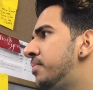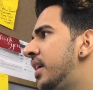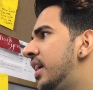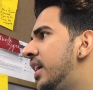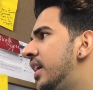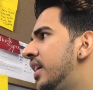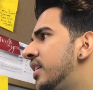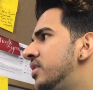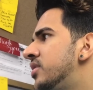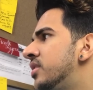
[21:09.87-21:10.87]

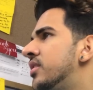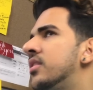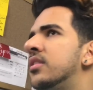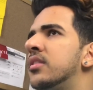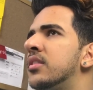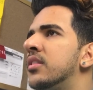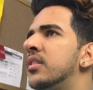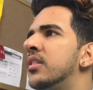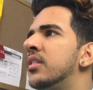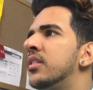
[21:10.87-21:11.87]
page.
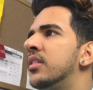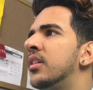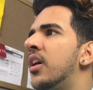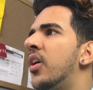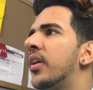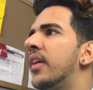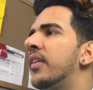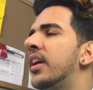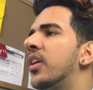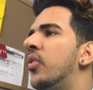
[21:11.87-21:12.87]
Okay,
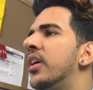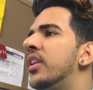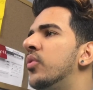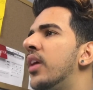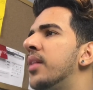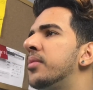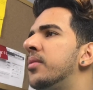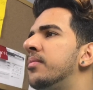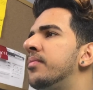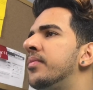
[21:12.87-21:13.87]
we're gonna go hit new
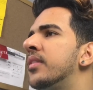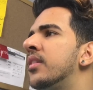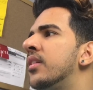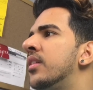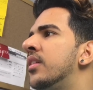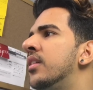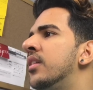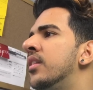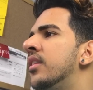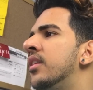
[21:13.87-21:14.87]
album.
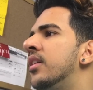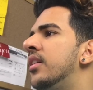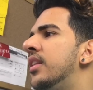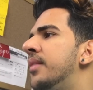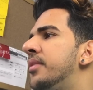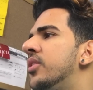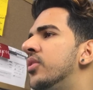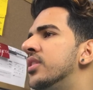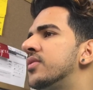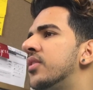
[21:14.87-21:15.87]
Let me do
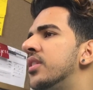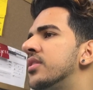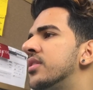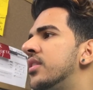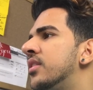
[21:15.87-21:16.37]
this first.